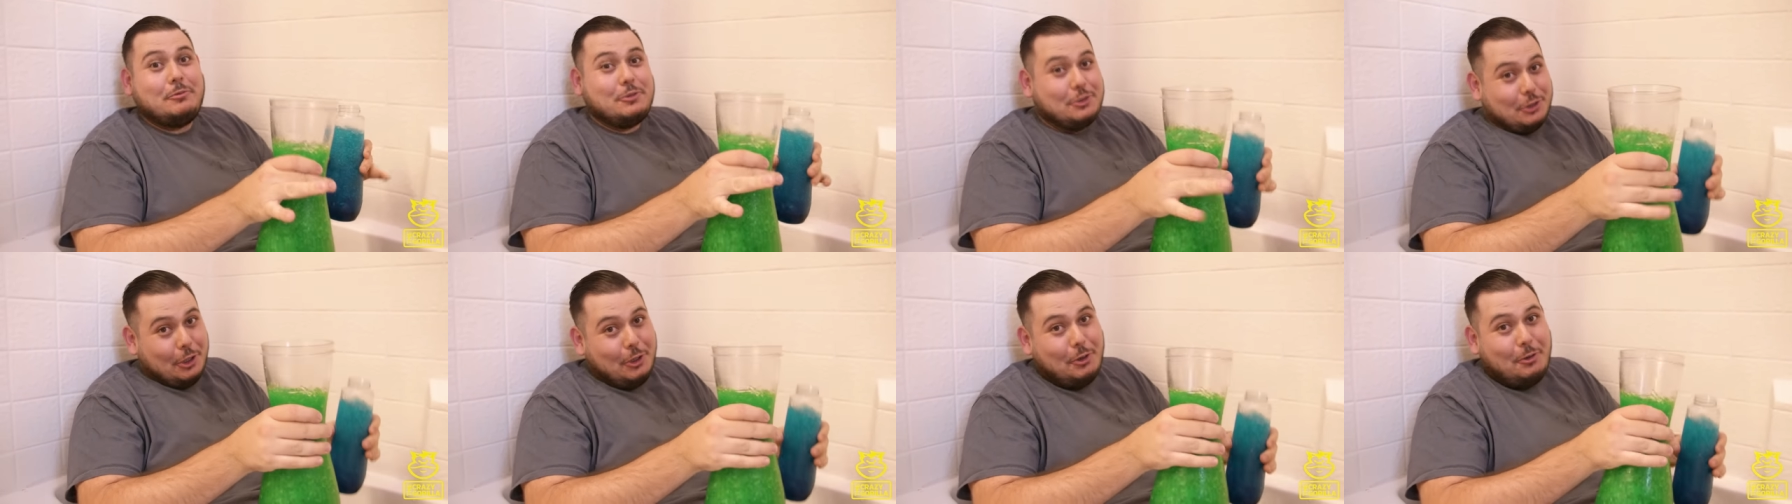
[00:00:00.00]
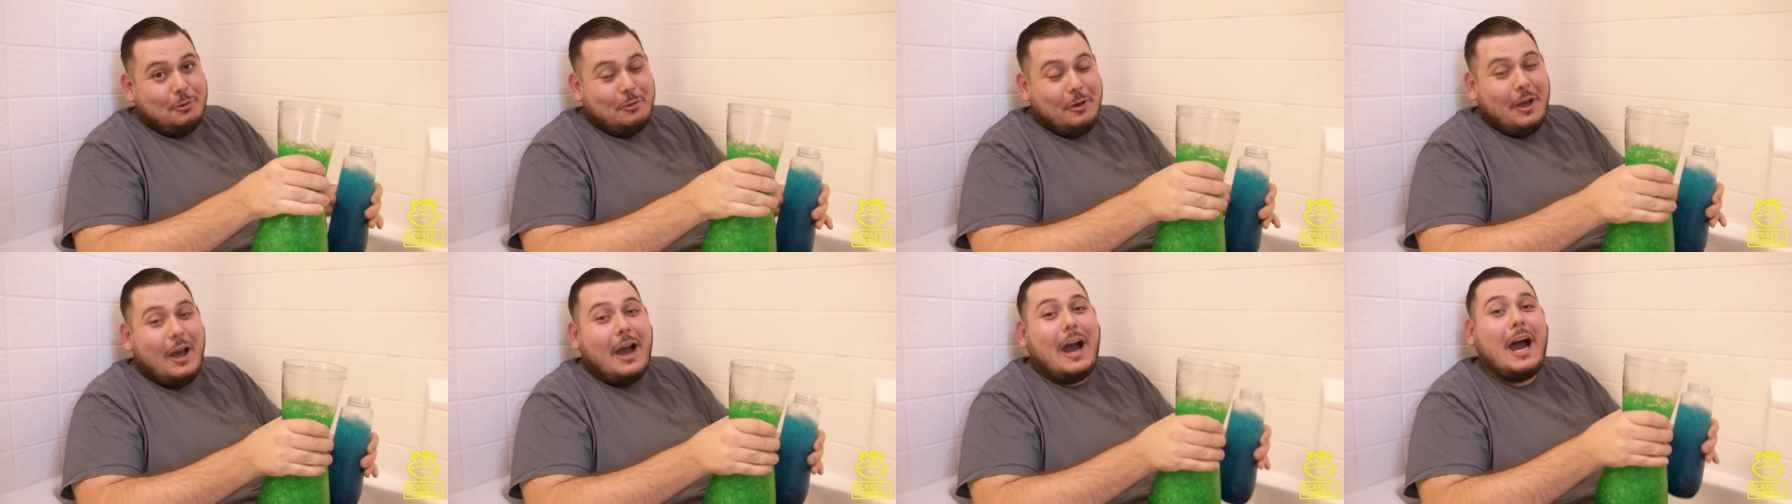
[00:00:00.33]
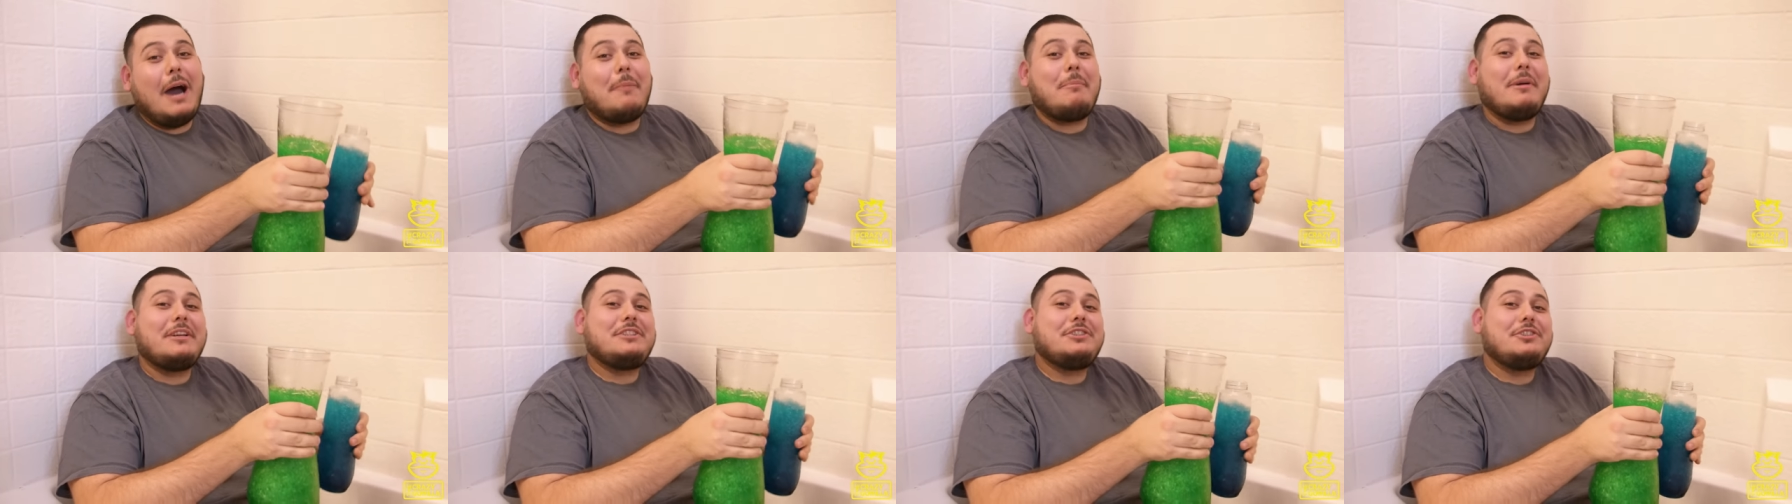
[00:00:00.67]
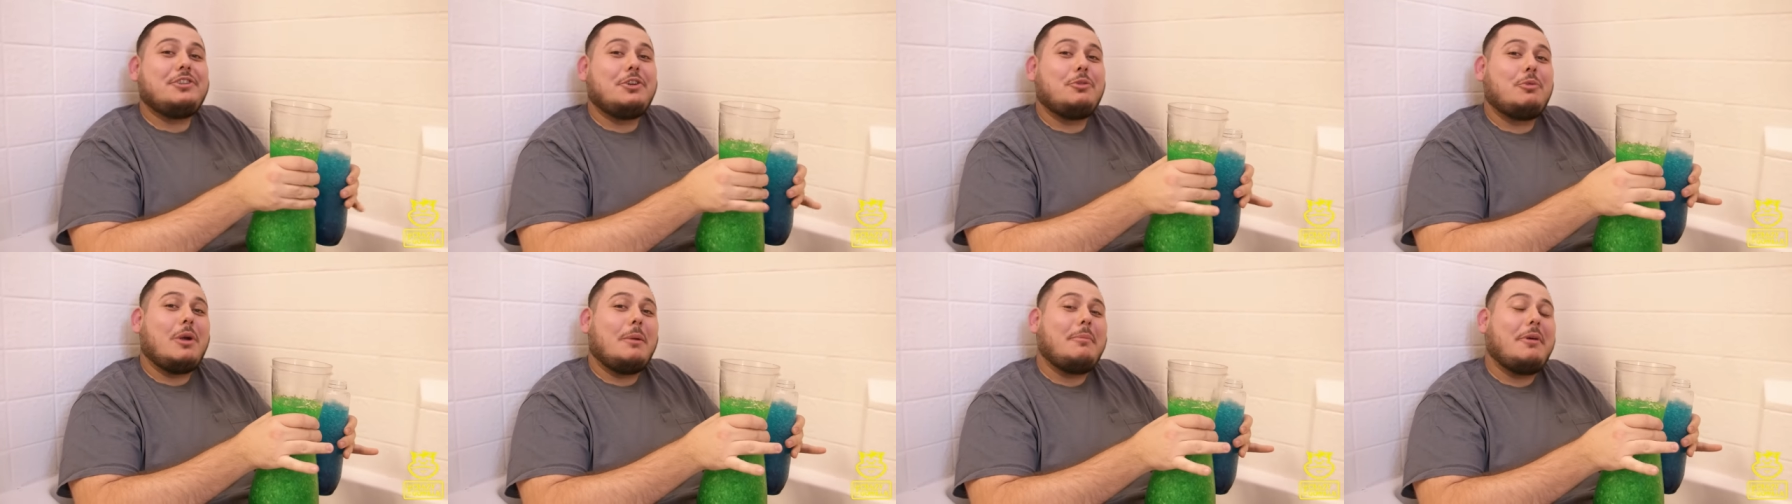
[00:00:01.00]
so I make
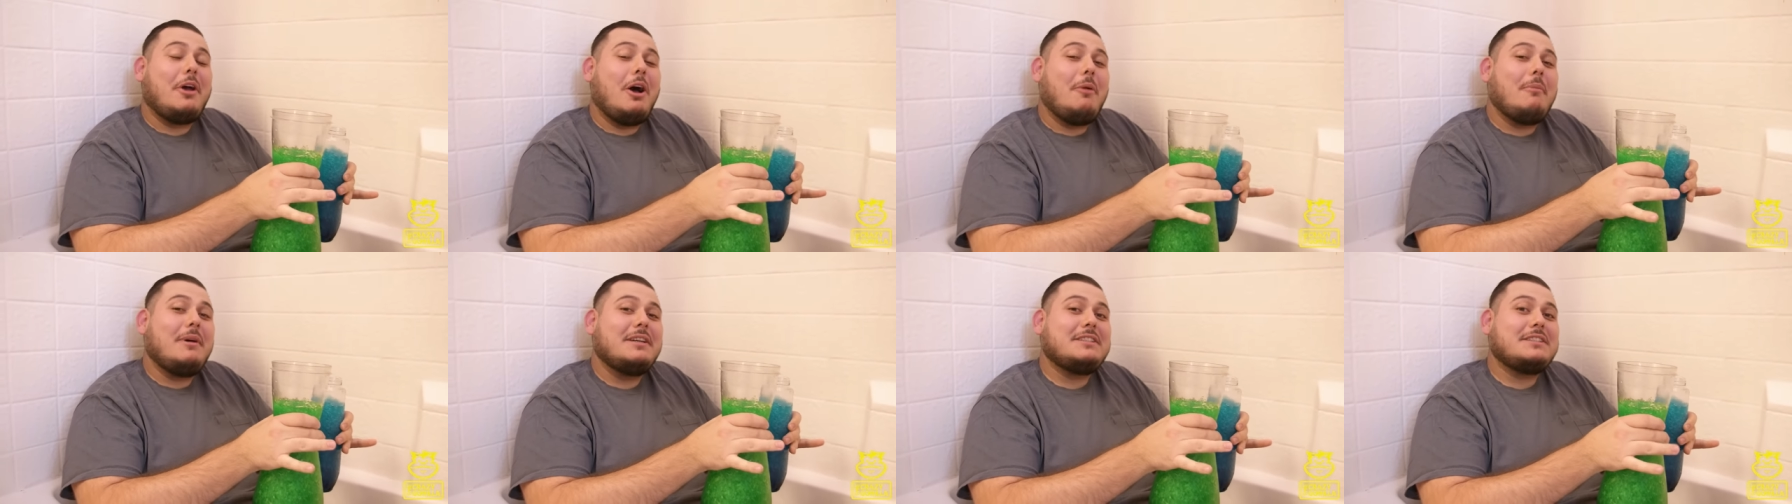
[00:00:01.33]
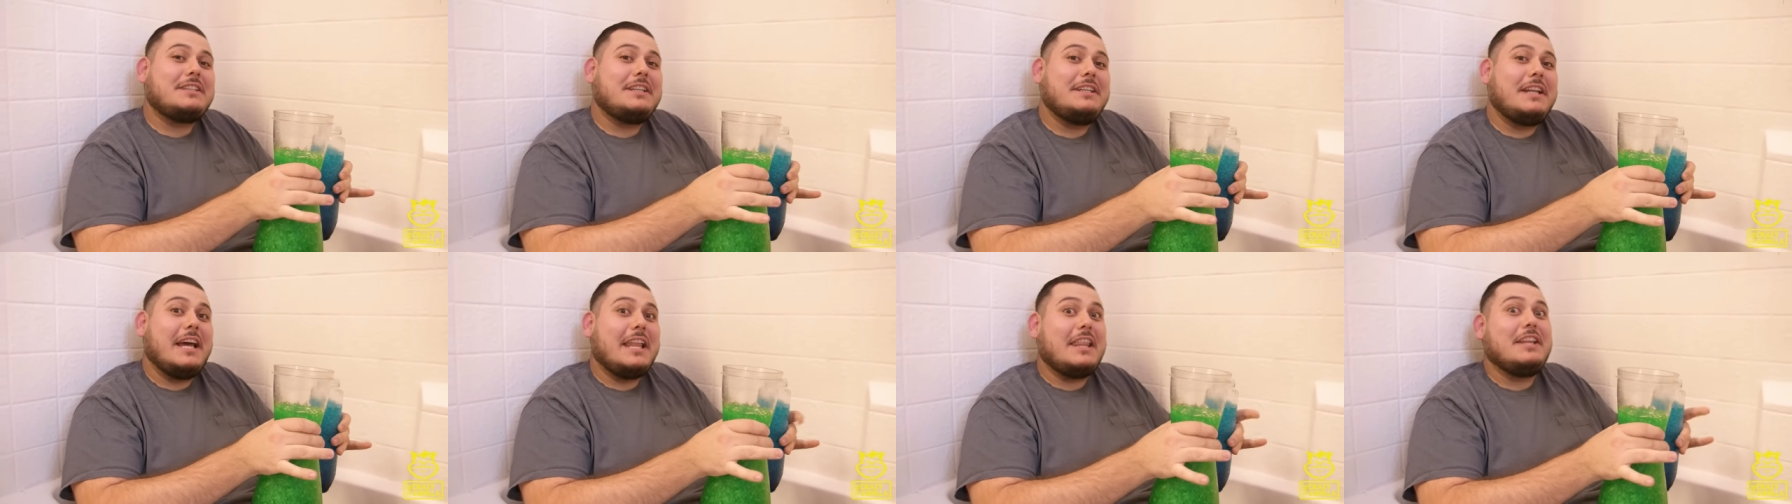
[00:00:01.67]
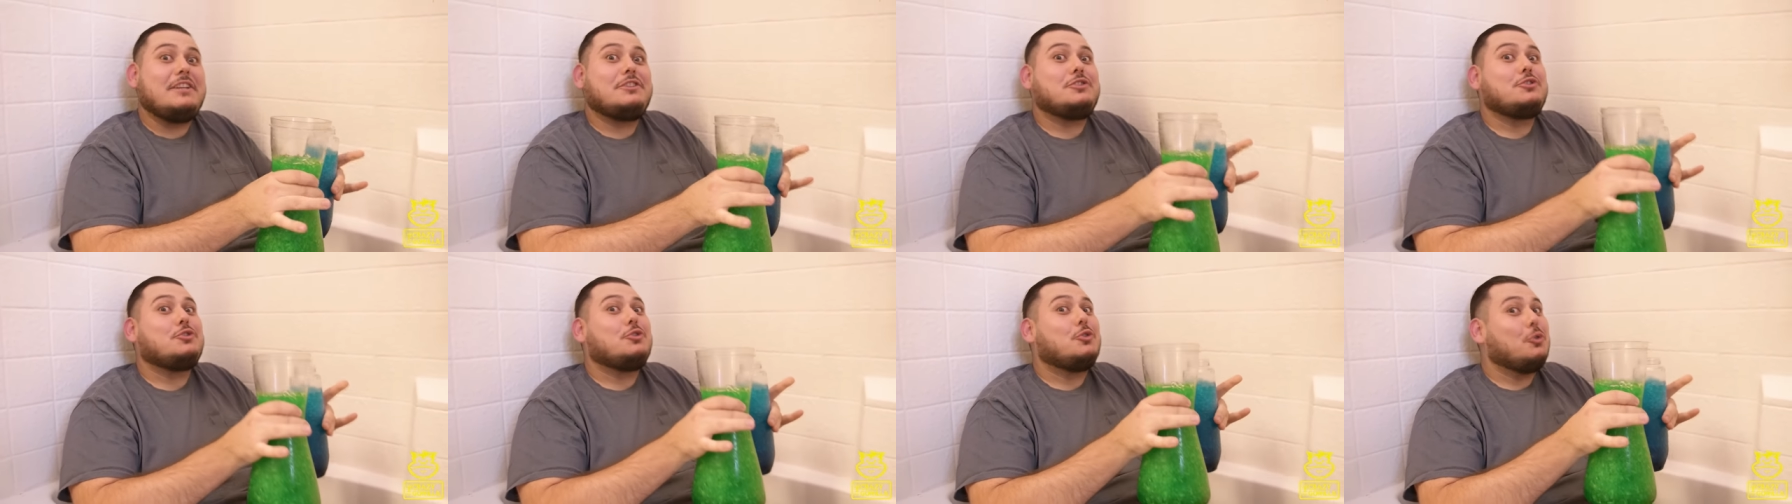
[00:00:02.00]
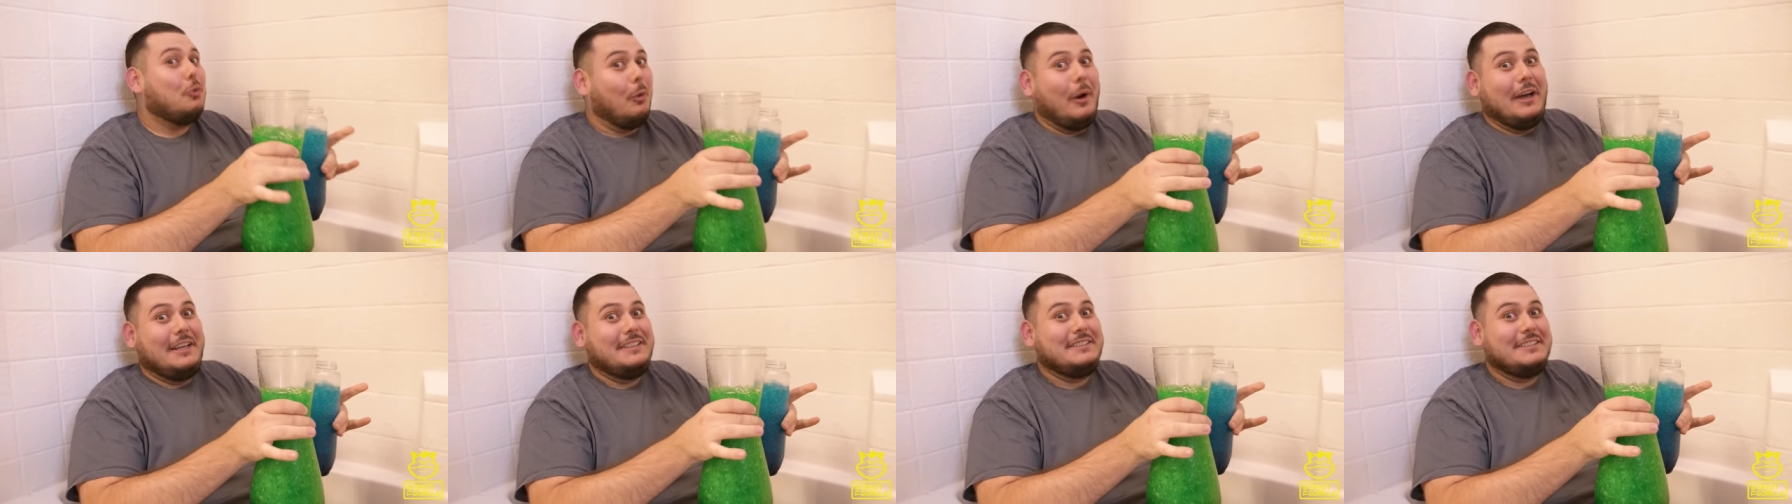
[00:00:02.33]
sure to rub it on my skin at least
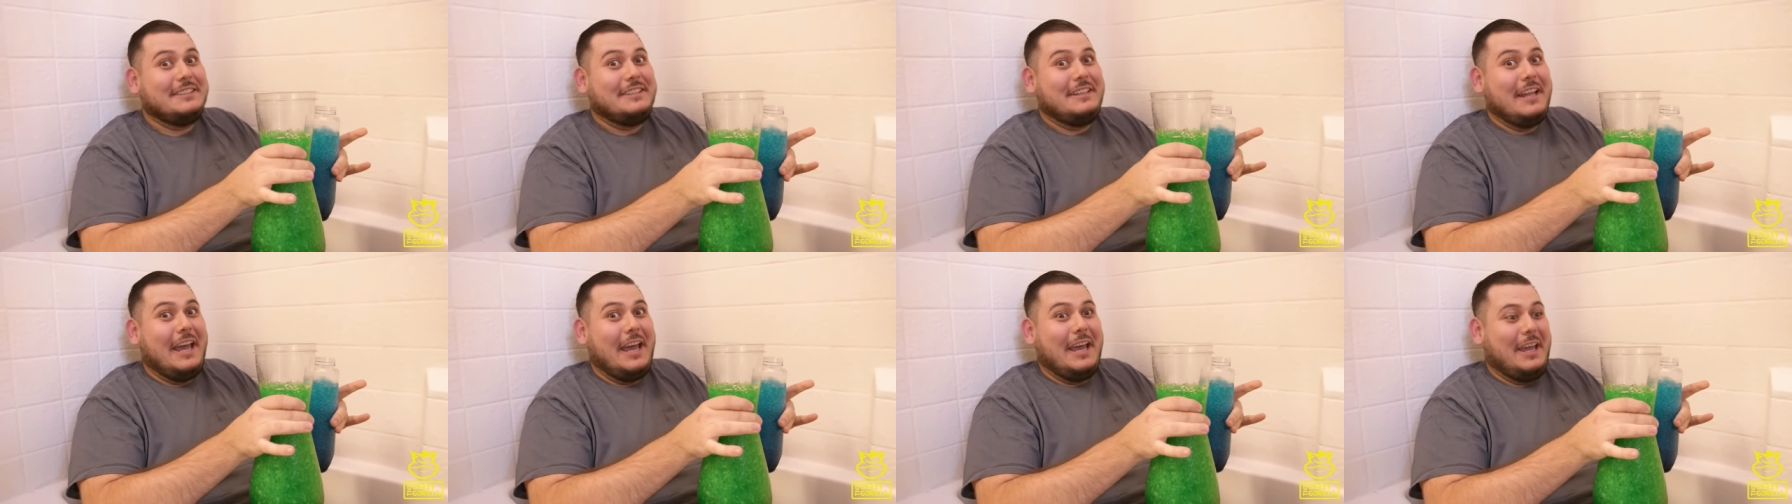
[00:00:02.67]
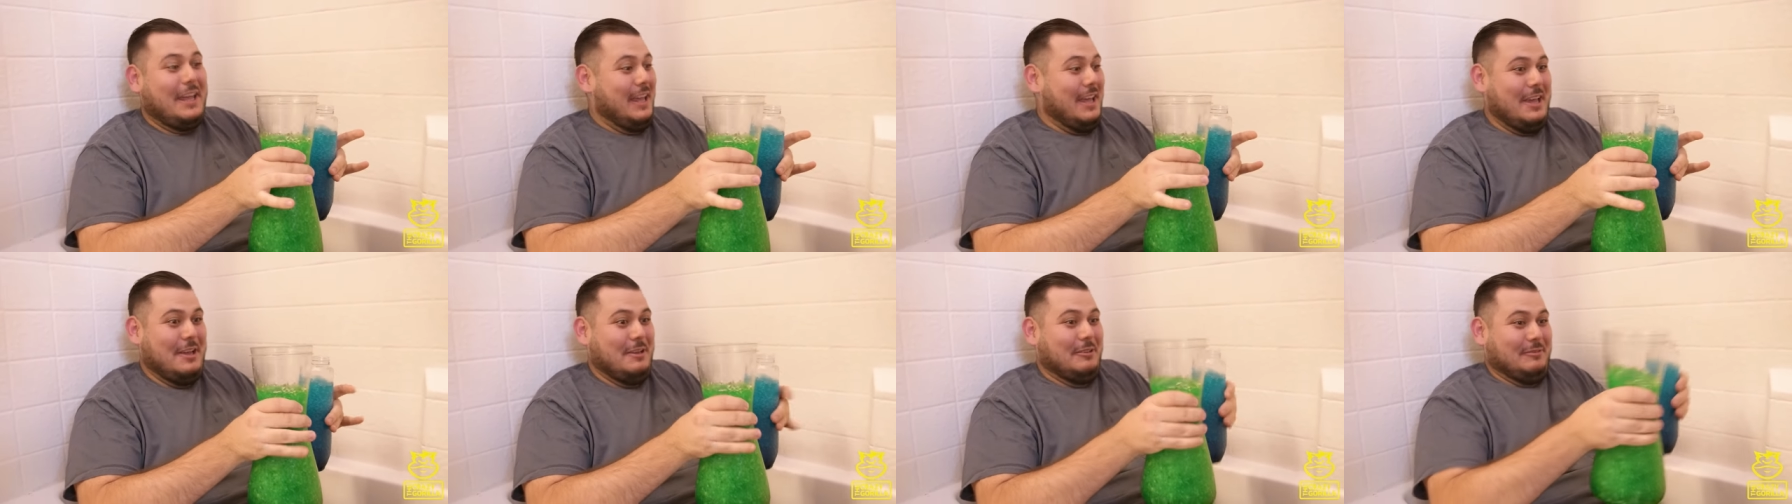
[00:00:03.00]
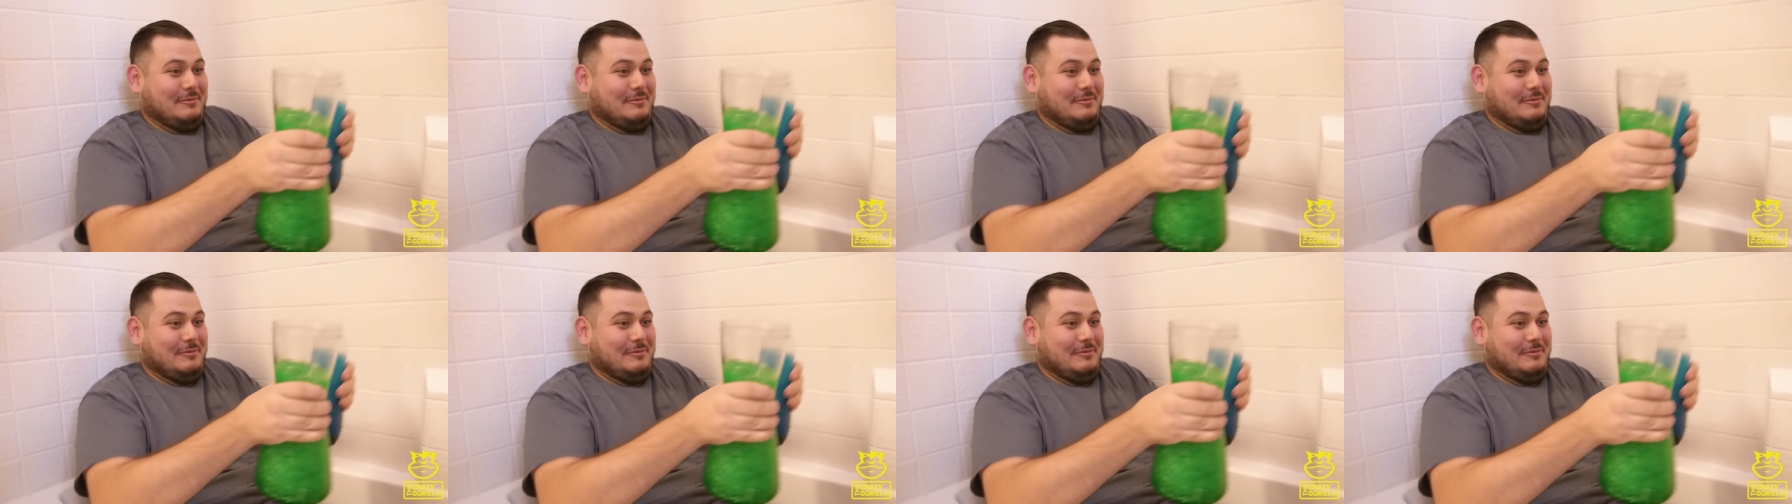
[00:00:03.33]
twice a day.